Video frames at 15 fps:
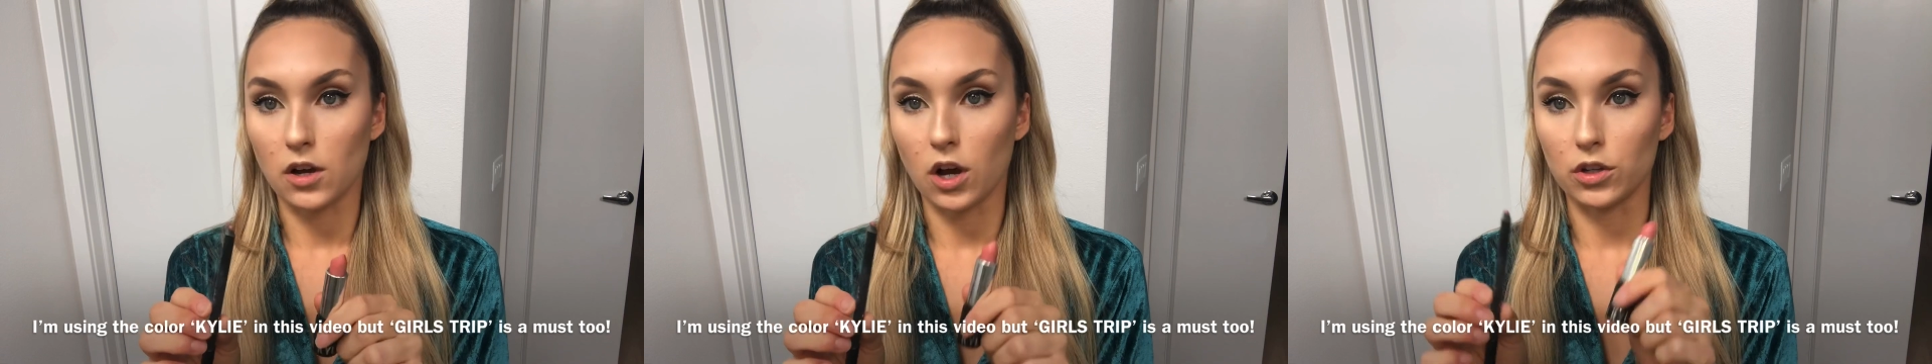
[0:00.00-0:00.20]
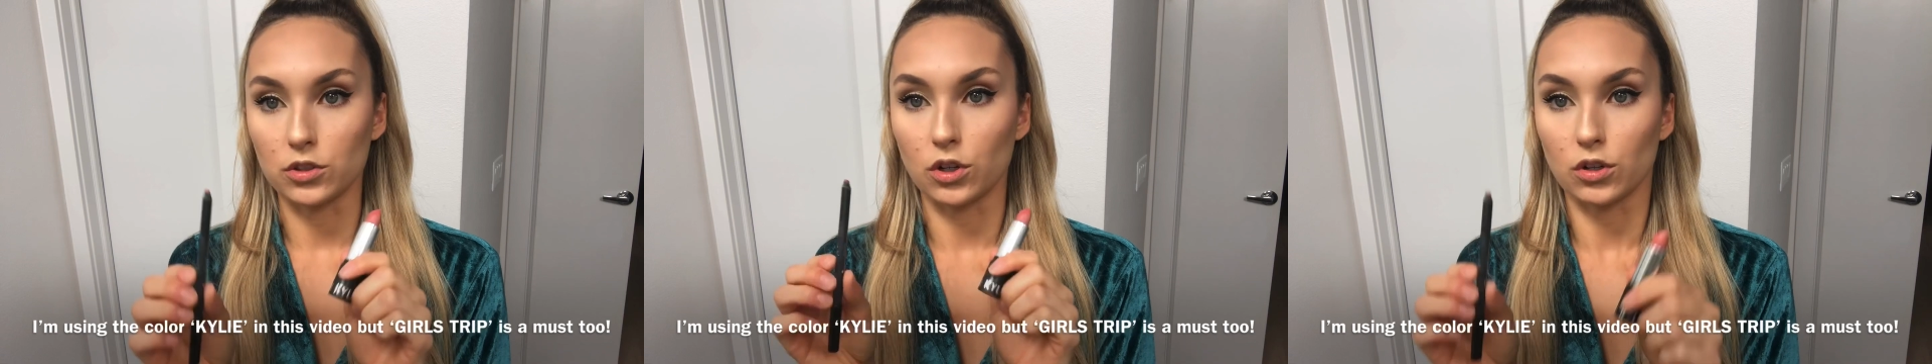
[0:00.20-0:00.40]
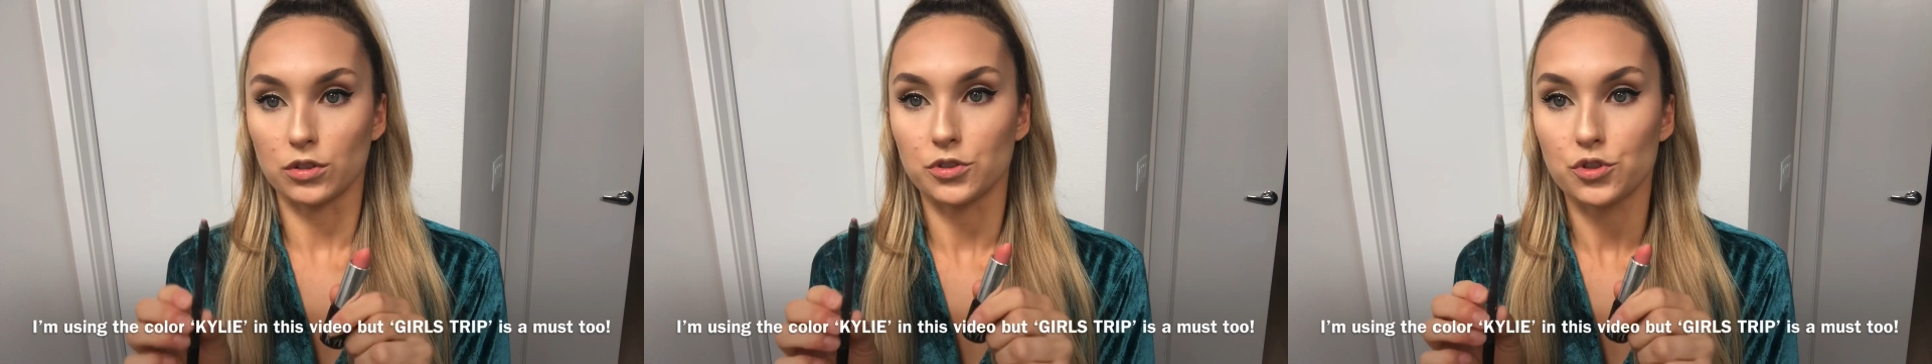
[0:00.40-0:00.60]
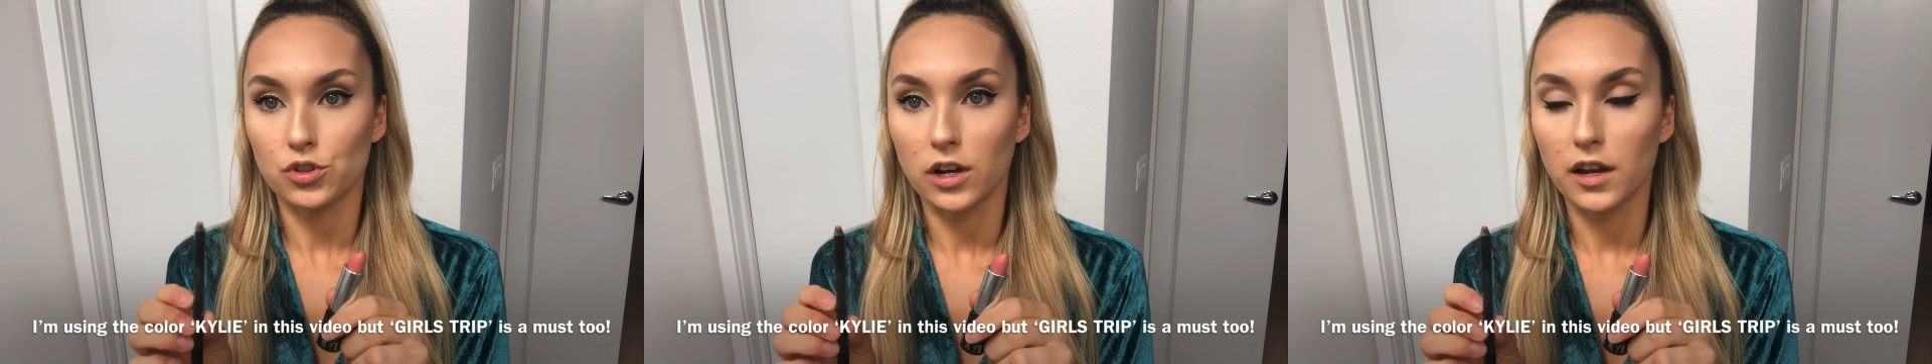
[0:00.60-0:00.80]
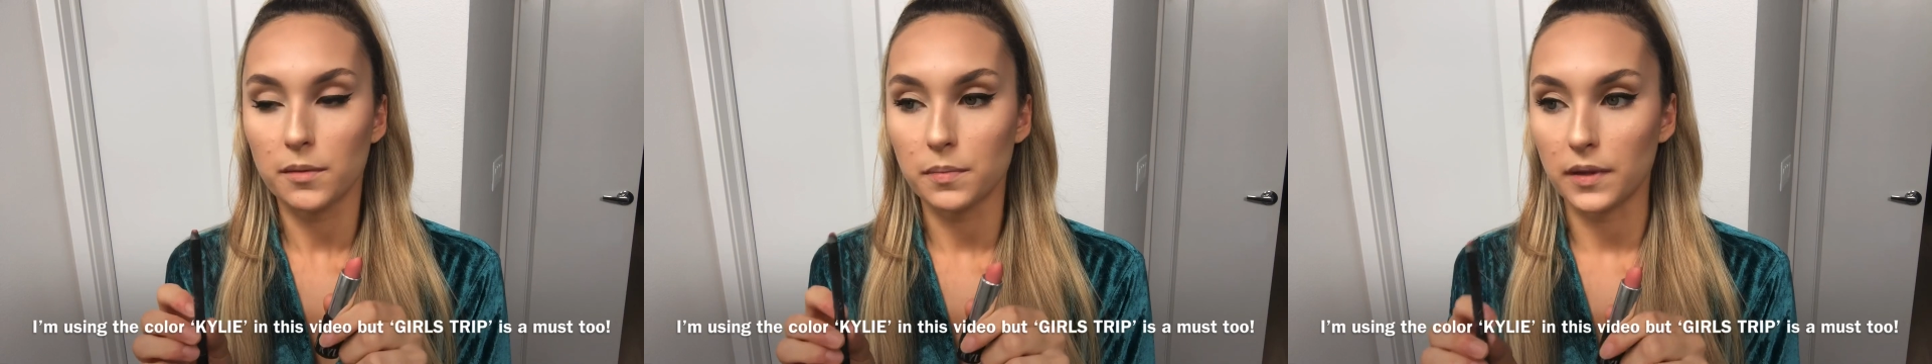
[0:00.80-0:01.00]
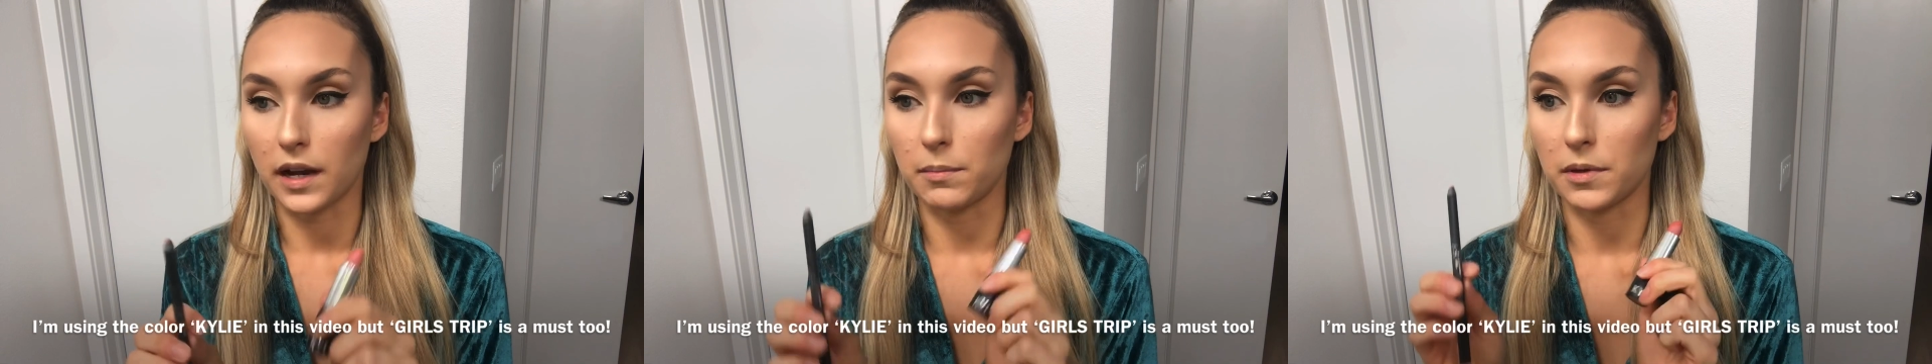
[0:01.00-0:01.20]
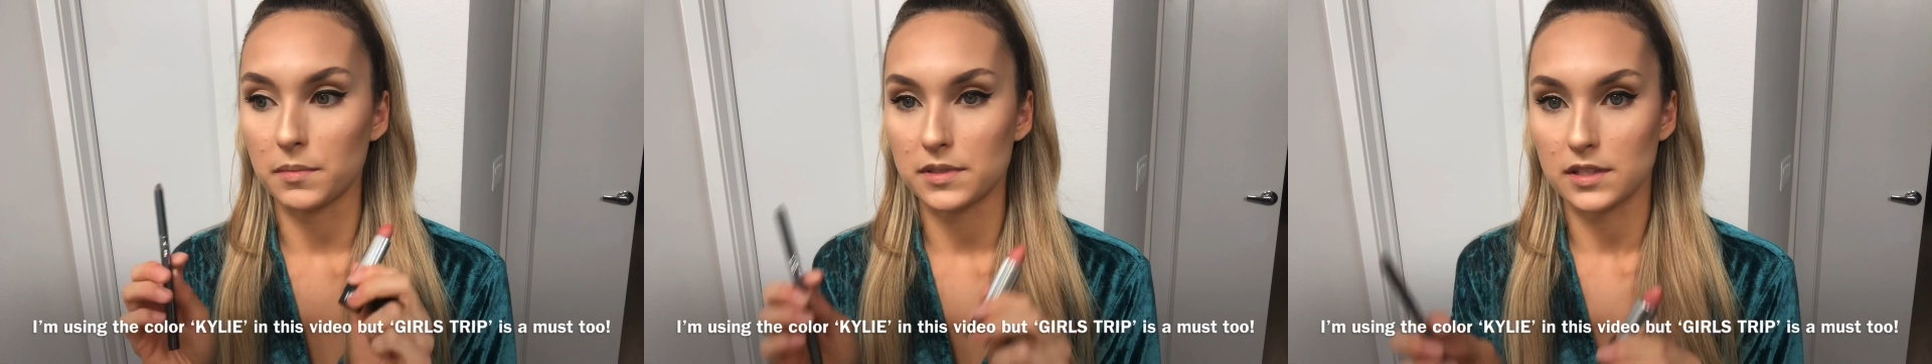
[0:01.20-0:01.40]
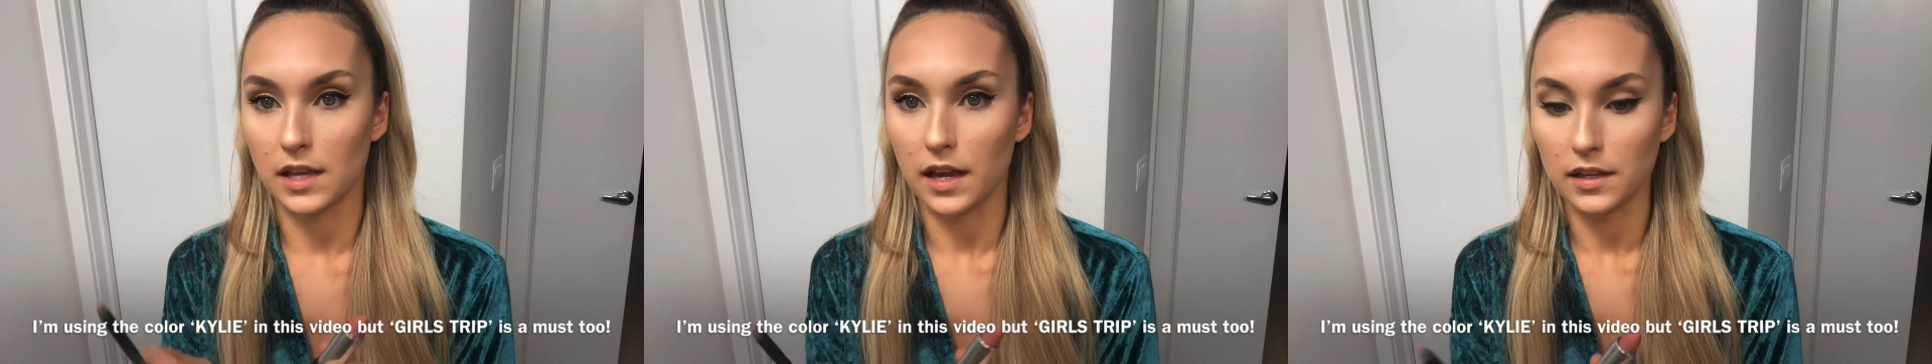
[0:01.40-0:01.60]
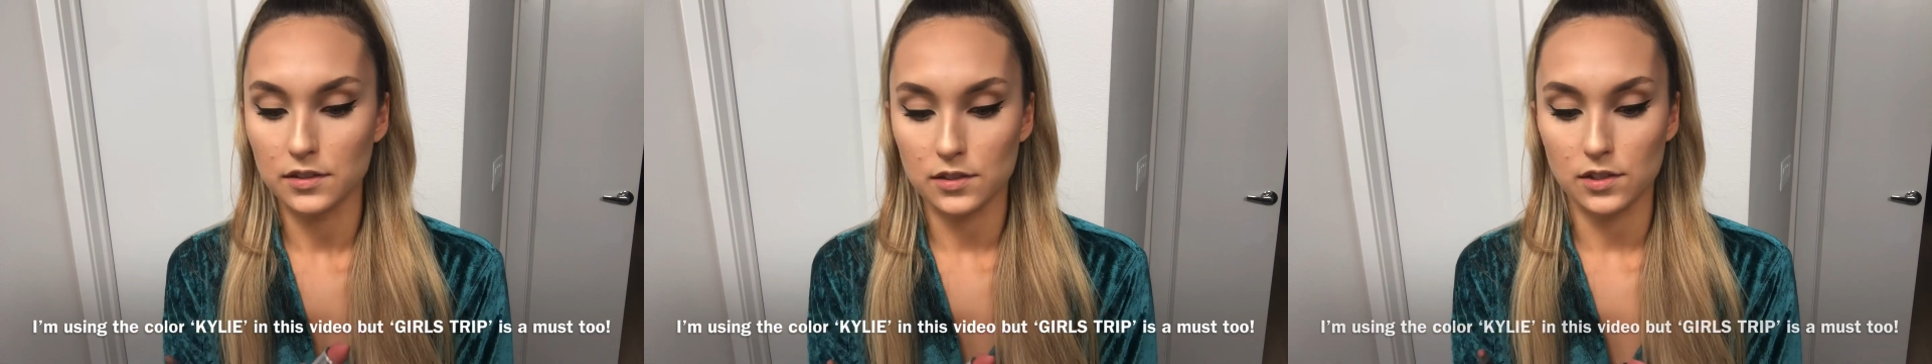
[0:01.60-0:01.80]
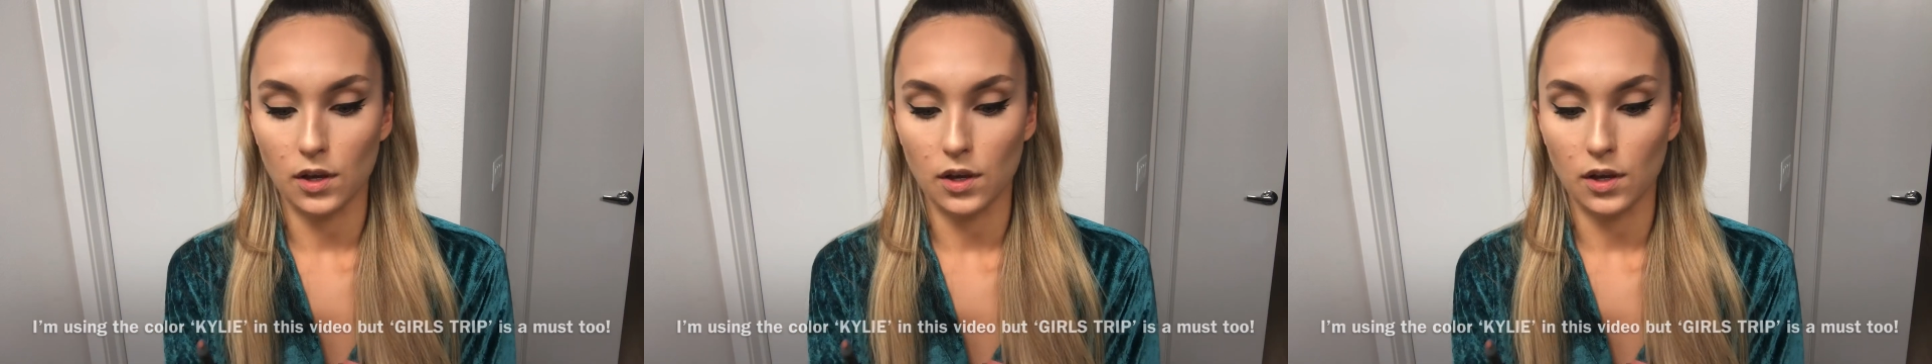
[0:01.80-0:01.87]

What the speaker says: called Girls Trip, and I'm obsessed.